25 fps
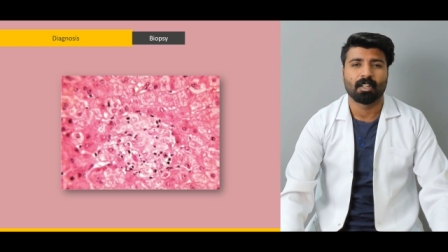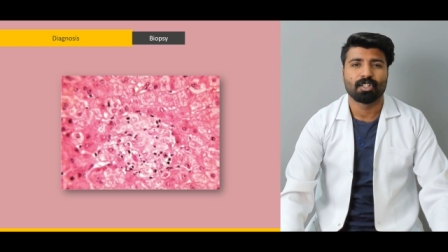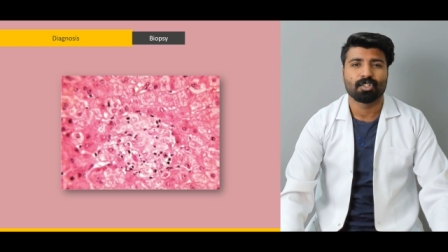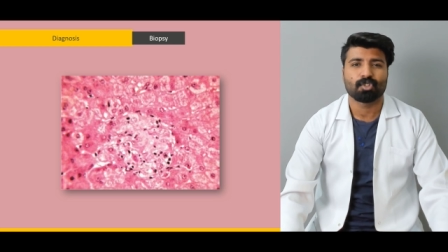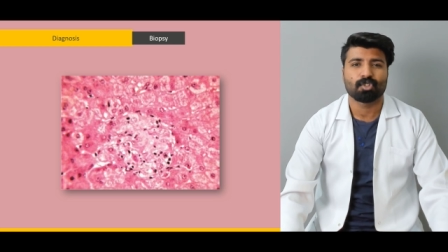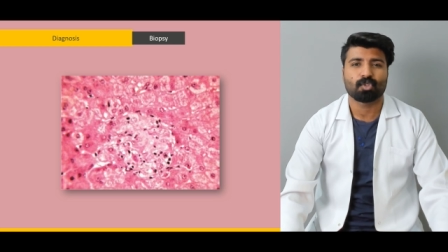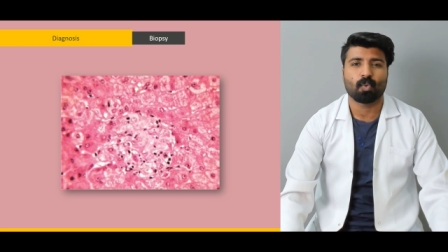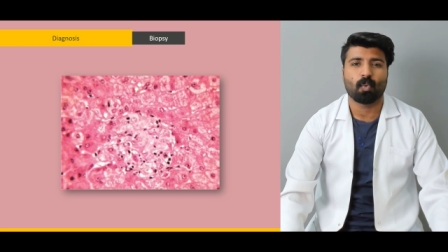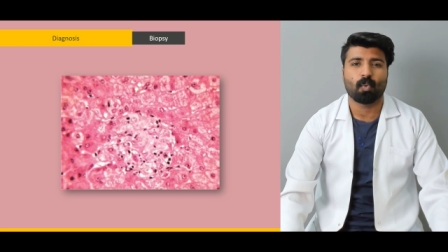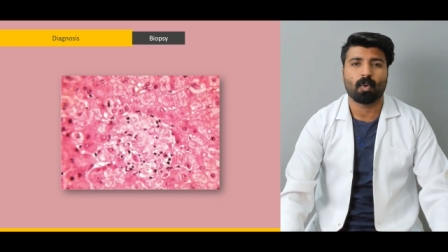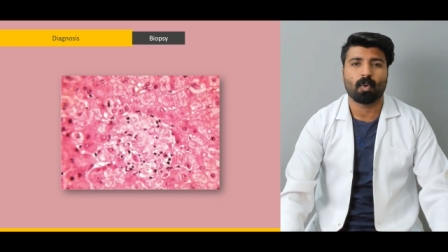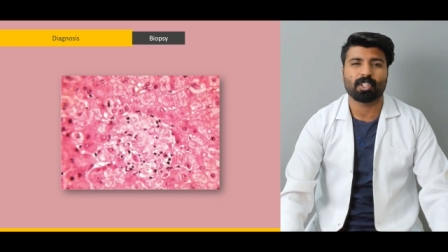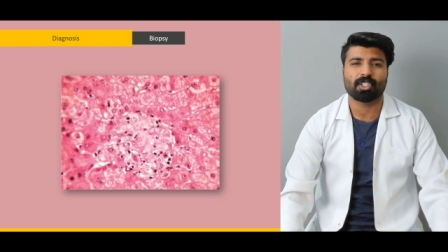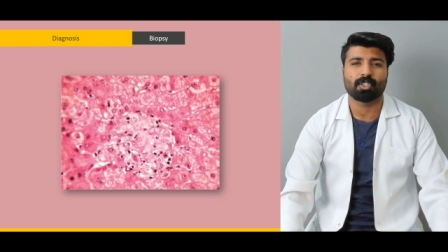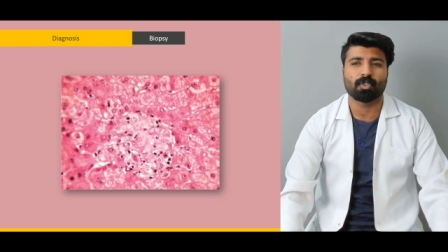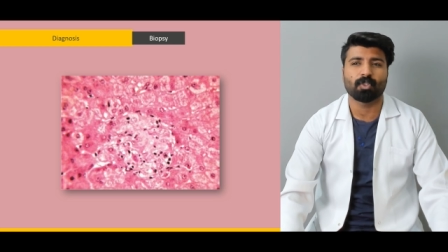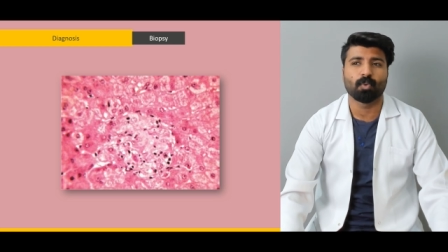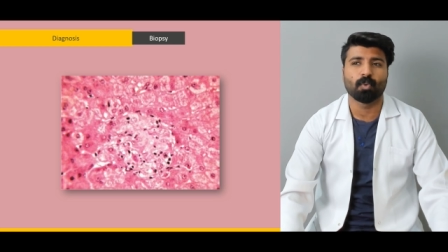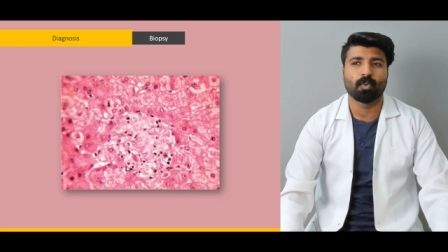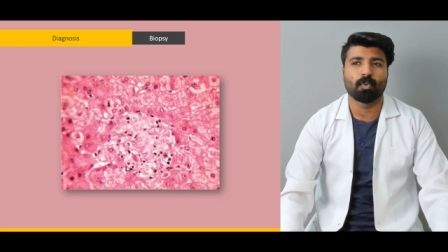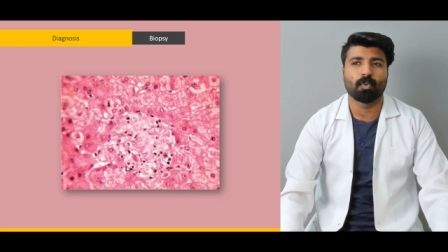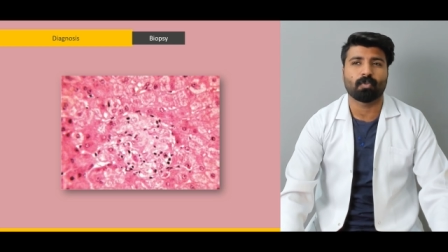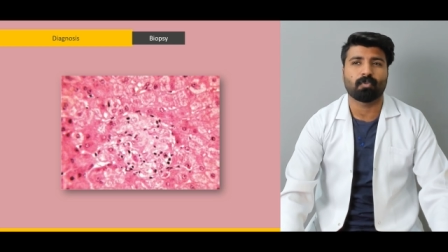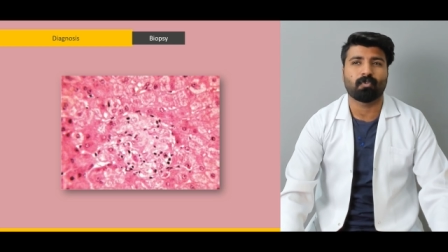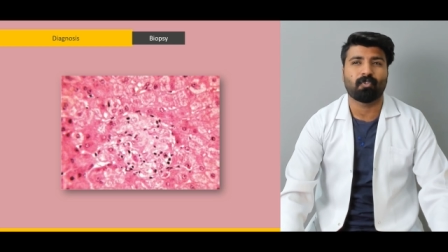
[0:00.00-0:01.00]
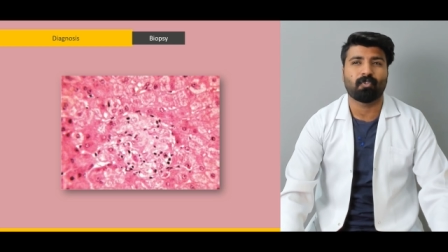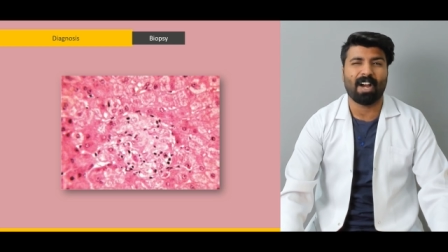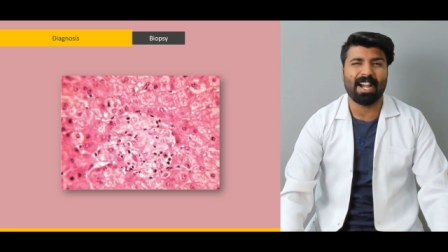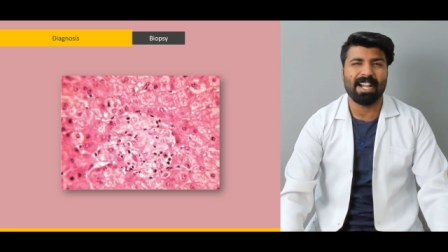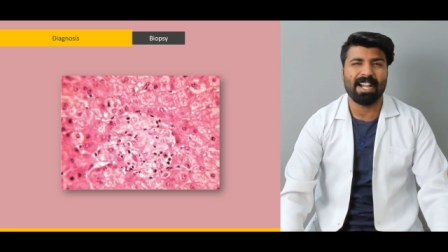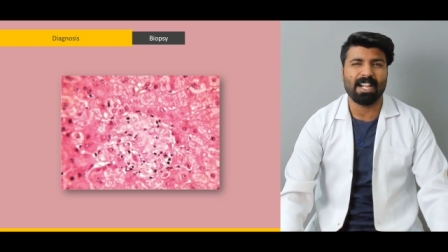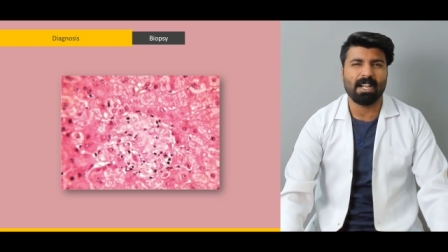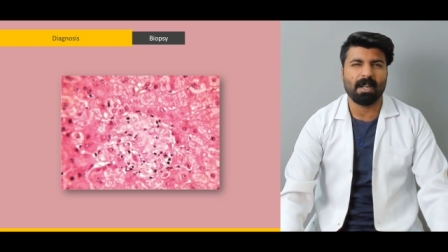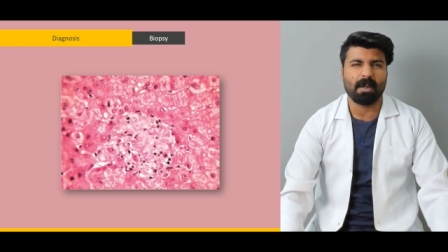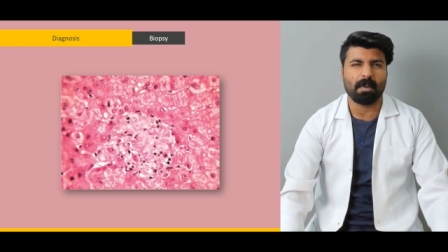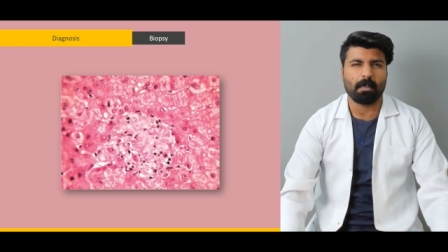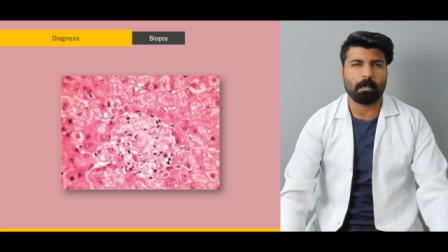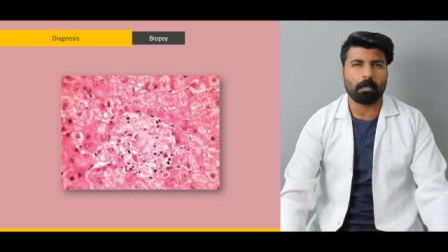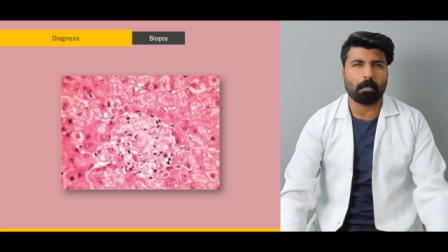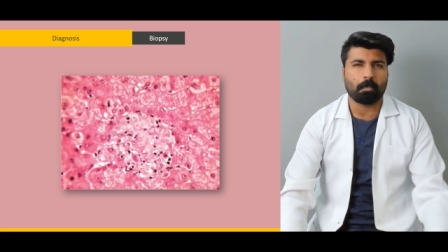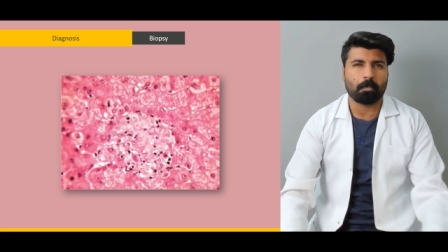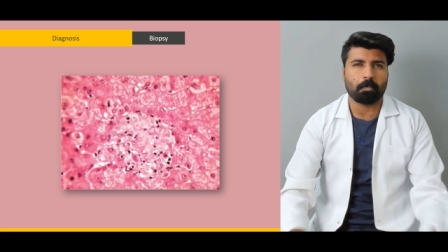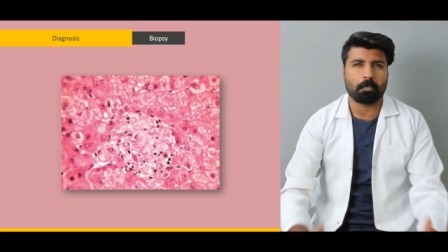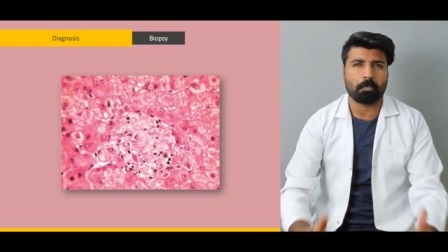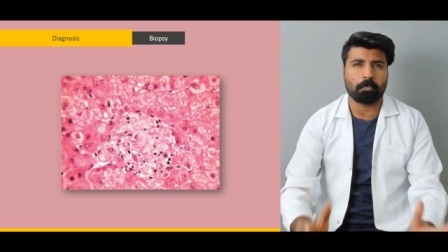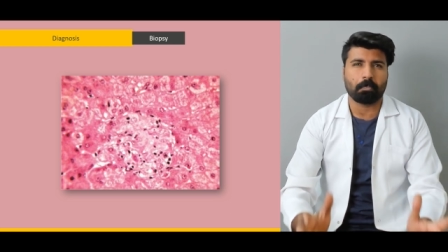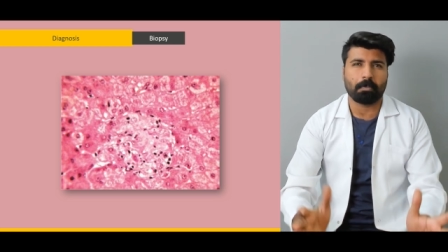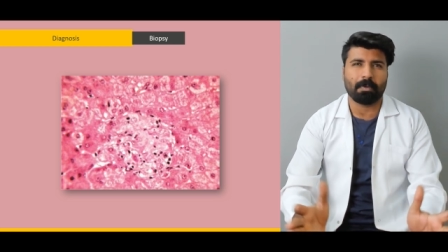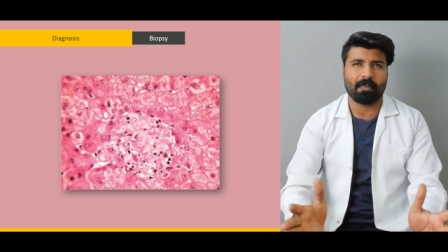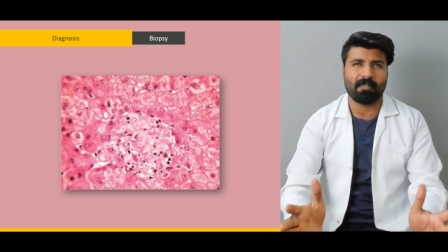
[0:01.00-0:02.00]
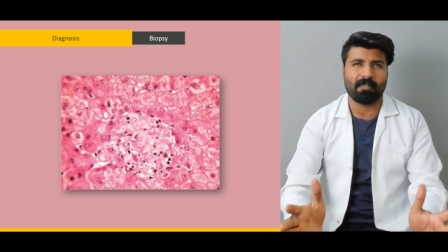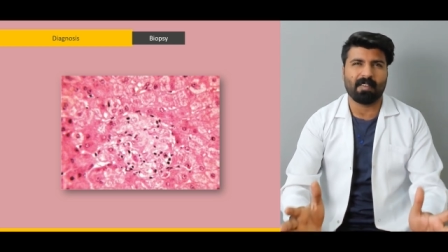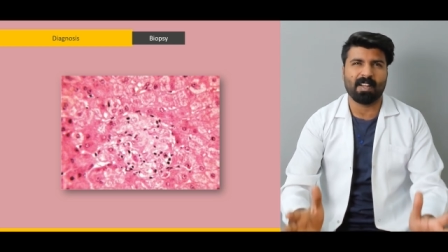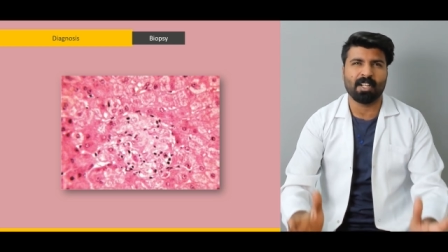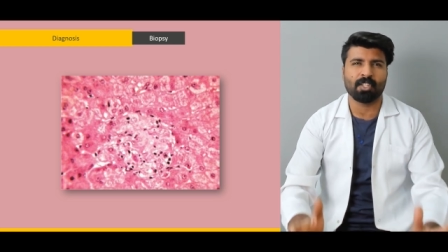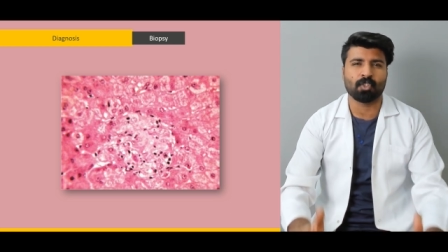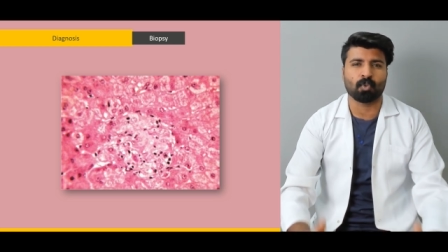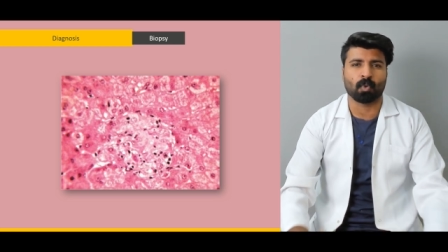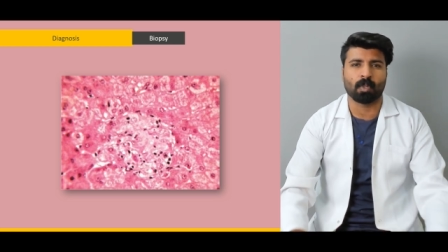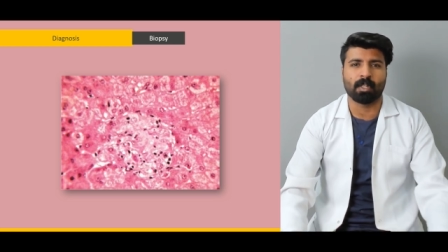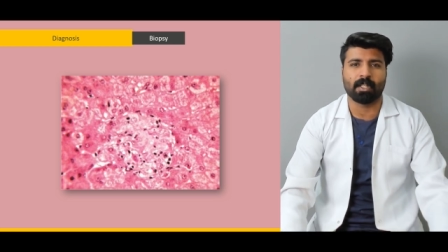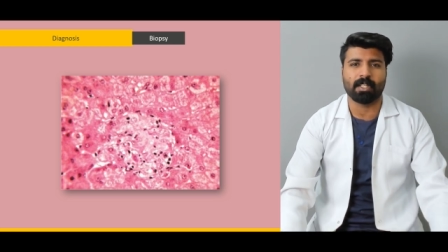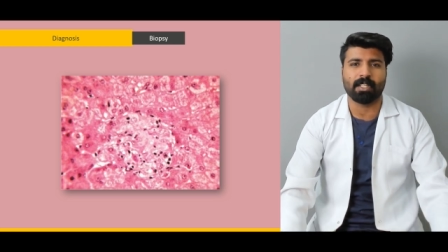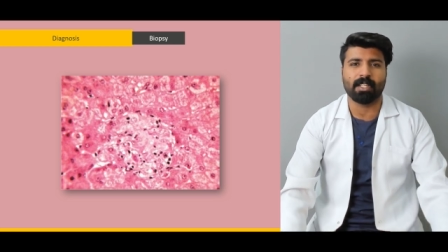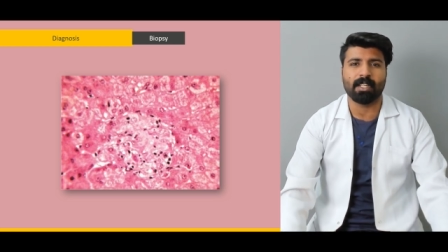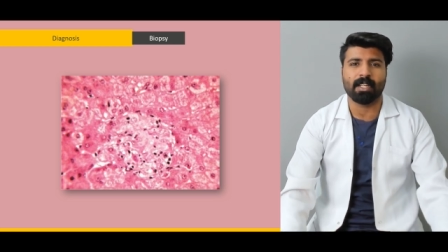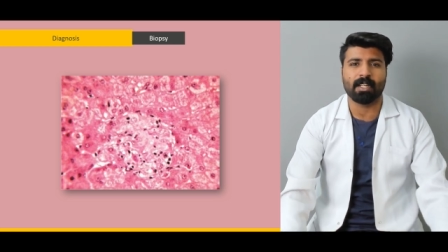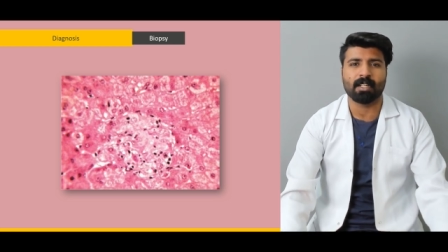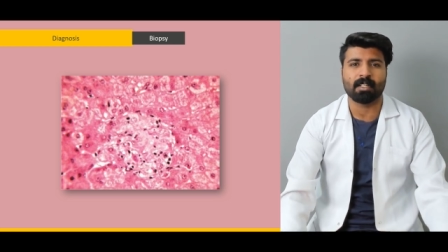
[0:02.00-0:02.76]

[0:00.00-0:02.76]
So what you find eventually